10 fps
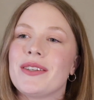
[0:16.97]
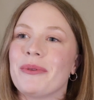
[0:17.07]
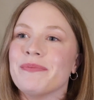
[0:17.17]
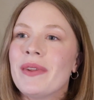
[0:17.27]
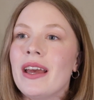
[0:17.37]

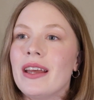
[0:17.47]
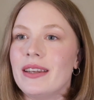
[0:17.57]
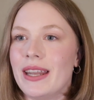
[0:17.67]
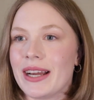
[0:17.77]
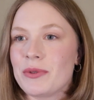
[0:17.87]
So
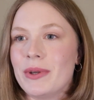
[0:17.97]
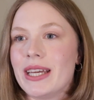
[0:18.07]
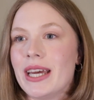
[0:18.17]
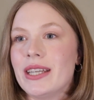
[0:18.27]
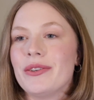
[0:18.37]
next
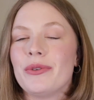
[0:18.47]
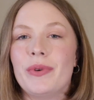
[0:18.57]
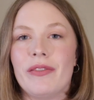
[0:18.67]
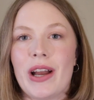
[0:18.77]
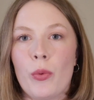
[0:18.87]

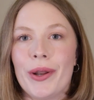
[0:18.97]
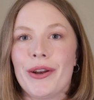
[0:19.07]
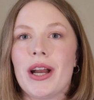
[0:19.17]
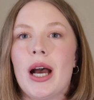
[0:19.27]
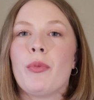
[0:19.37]
weekend, we've got
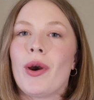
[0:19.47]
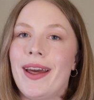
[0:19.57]
Winter Cup.